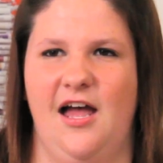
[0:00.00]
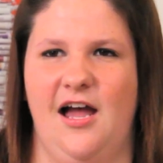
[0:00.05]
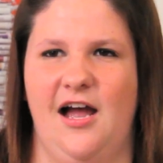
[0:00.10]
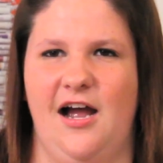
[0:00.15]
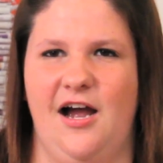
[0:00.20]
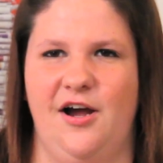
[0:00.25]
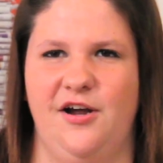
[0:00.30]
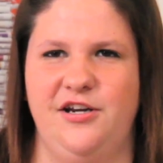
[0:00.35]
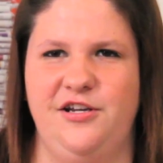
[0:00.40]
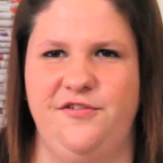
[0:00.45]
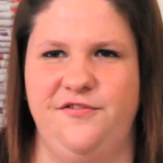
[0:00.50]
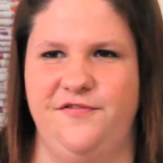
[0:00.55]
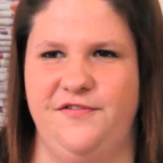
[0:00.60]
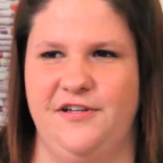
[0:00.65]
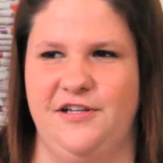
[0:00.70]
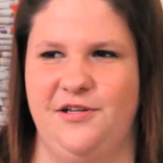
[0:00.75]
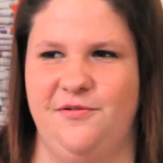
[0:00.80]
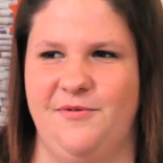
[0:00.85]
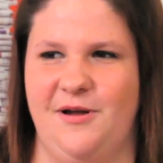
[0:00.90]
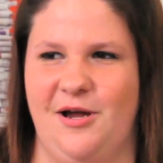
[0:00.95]
How do you
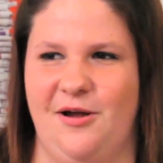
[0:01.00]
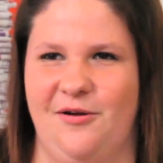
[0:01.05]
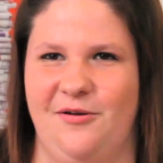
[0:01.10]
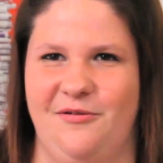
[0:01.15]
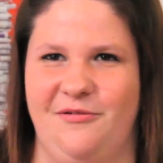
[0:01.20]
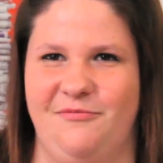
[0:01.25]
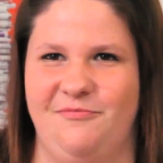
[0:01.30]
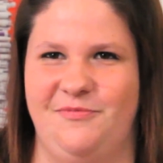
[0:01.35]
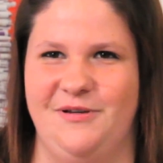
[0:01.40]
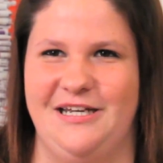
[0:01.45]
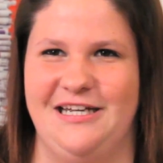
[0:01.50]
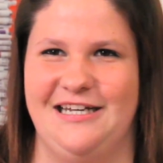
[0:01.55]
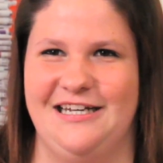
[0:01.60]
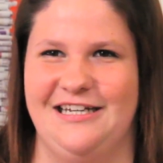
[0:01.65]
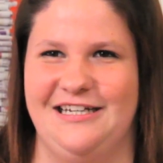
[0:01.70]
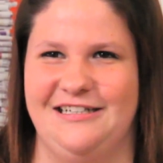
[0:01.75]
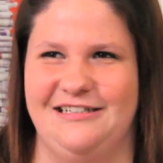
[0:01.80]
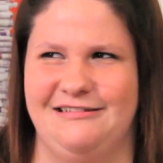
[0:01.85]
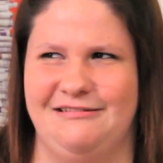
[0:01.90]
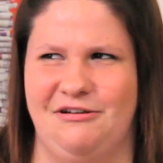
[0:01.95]
feel about
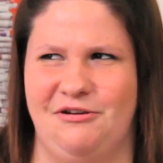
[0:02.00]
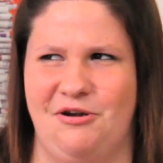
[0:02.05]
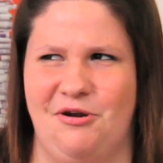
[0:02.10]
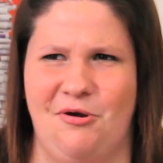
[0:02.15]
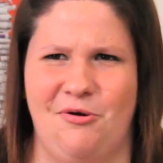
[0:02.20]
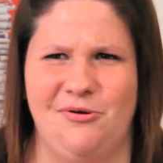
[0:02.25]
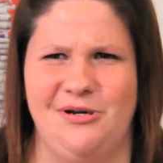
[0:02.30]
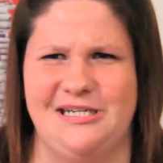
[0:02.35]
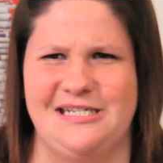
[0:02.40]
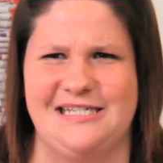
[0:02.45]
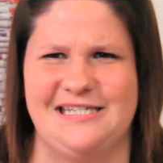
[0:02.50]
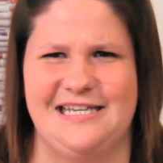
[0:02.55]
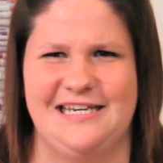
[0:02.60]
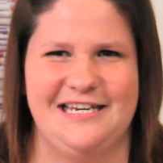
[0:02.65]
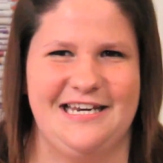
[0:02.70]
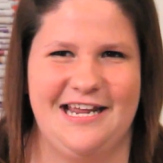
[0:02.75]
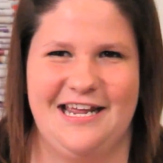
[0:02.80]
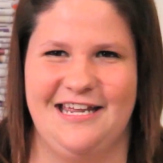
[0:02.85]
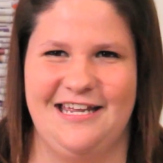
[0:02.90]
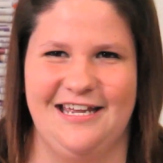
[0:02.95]
being known as the
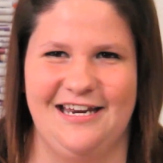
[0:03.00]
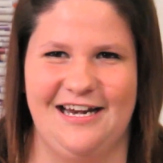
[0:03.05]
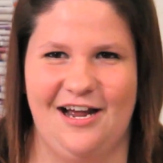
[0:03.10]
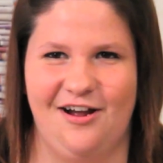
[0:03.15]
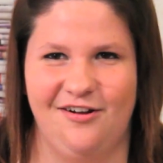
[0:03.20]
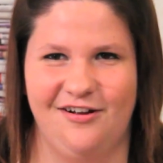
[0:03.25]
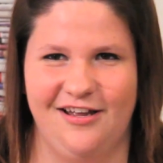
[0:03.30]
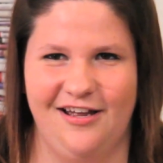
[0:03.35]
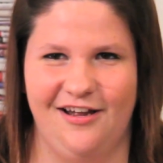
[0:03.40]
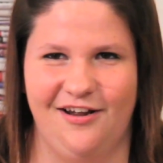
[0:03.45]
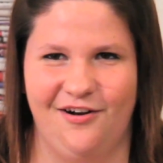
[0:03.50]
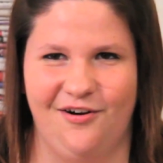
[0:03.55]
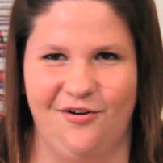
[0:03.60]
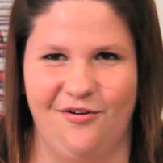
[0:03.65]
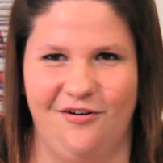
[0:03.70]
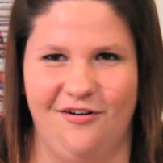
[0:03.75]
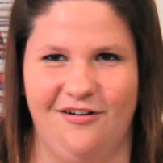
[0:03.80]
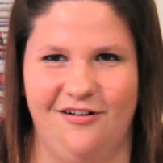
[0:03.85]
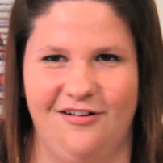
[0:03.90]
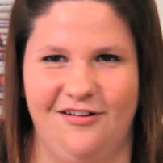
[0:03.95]
Naked Alkek
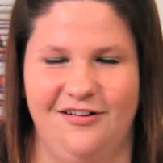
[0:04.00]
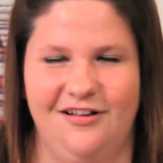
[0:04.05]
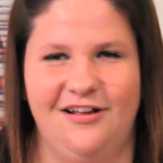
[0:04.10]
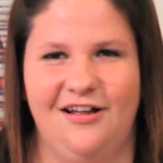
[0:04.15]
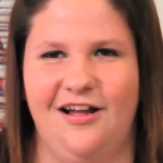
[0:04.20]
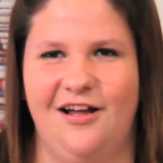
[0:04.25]
Girl?